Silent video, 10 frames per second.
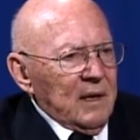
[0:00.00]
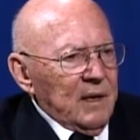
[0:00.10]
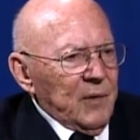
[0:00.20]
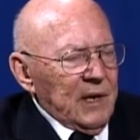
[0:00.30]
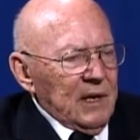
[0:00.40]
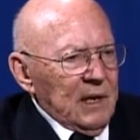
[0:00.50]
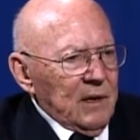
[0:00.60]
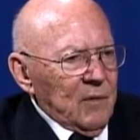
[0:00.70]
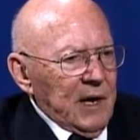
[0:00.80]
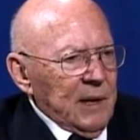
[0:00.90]
we didn't get
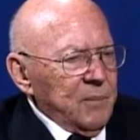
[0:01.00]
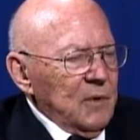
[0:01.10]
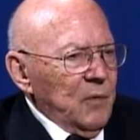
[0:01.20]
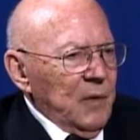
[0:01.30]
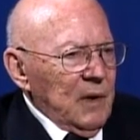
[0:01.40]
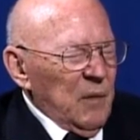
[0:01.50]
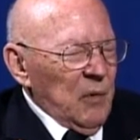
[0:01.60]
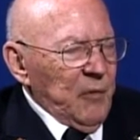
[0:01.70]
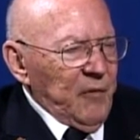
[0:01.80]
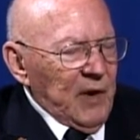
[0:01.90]
right up to, when
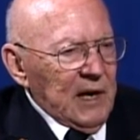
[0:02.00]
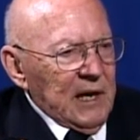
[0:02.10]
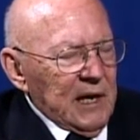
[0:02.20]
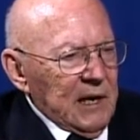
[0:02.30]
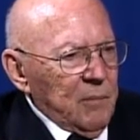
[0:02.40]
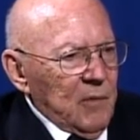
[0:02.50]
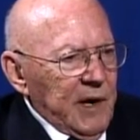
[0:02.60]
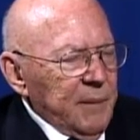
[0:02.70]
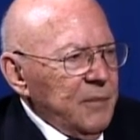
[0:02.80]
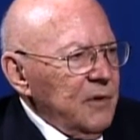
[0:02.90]
we finally got up right
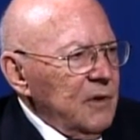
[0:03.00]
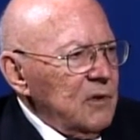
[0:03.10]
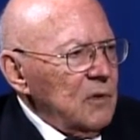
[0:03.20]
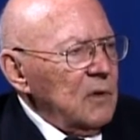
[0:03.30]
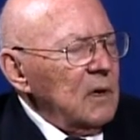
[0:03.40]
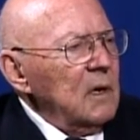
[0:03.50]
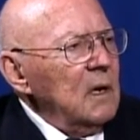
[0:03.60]
up to the shore.